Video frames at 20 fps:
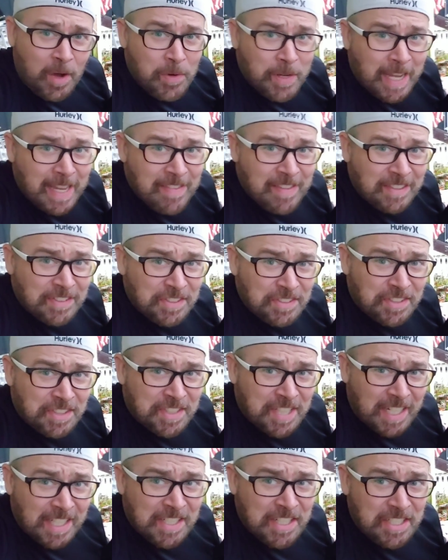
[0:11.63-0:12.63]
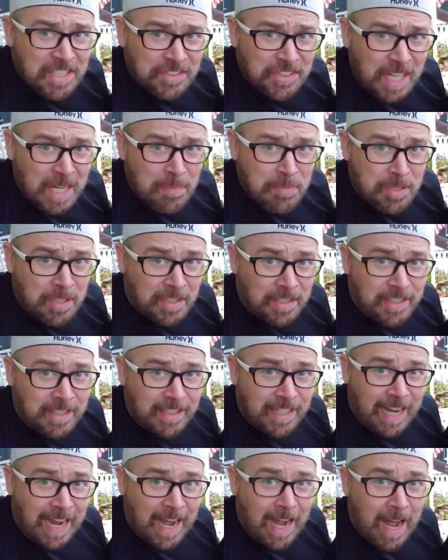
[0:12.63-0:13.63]
Okay, this is a touchy subject.
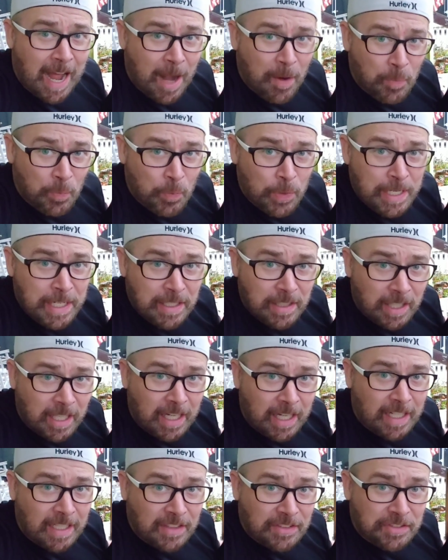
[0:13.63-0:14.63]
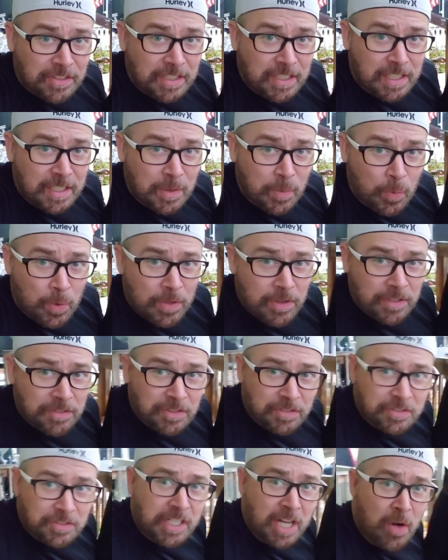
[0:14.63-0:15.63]
I realize where
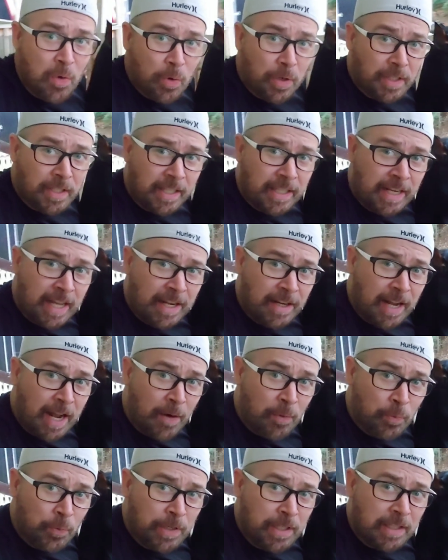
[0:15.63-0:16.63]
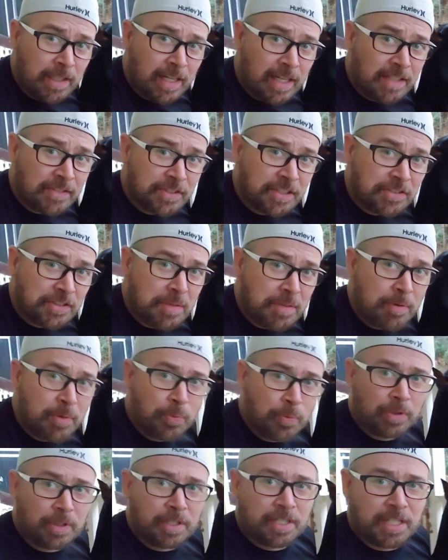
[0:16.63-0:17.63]
this is going, and I realize this can be
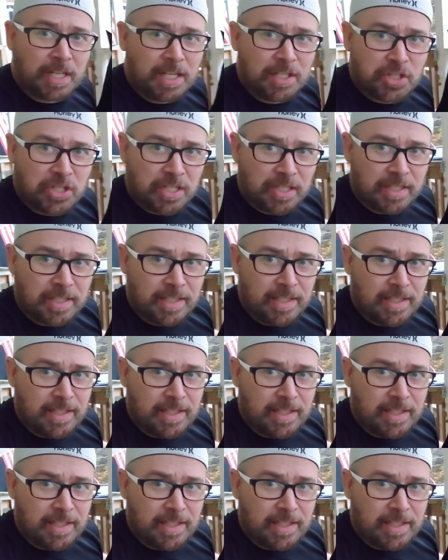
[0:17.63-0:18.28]
really touchy.